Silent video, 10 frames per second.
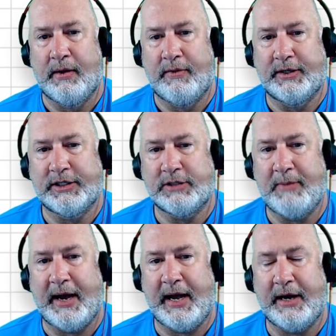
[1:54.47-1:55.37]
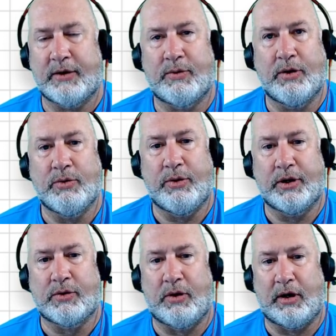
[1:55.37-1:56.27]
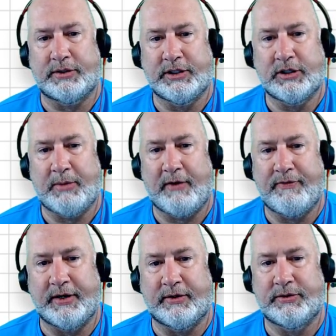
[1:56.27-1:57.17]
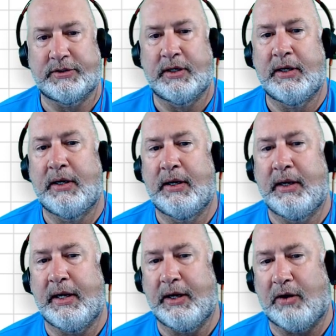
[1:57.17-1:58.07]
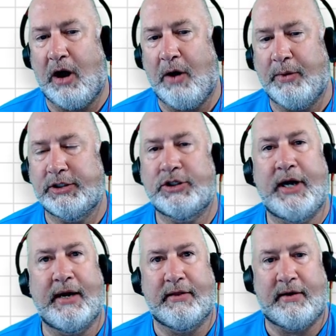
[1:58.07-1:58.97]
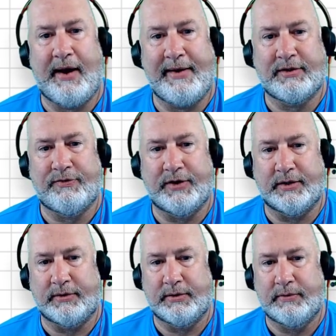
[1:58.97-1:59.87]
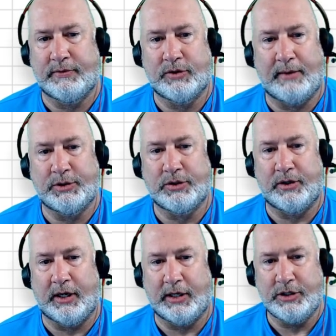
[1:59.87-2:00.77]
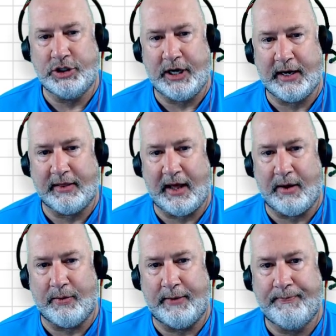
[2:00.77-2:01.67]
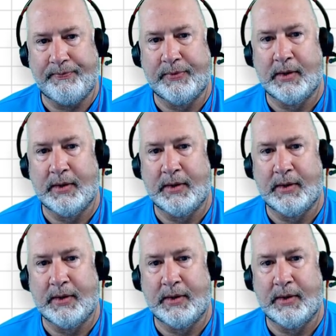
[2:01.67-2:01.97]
This is my header row going across. These are my fields. It'll always check the last field. So I'm just going to uncheck that one.